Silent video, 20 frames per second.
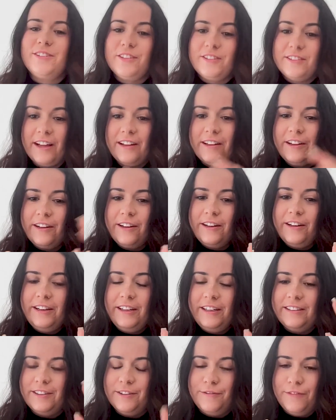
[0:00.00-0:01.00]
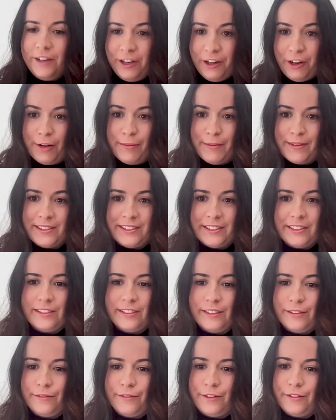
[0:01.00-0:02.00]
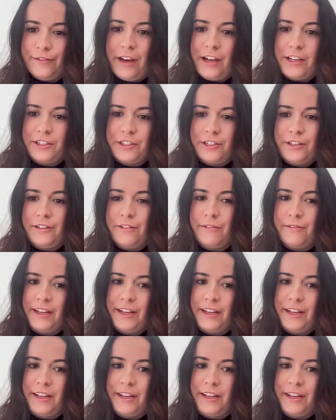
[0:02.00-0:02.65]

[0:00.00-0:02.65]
So Zello is a fitting room assistant for fashion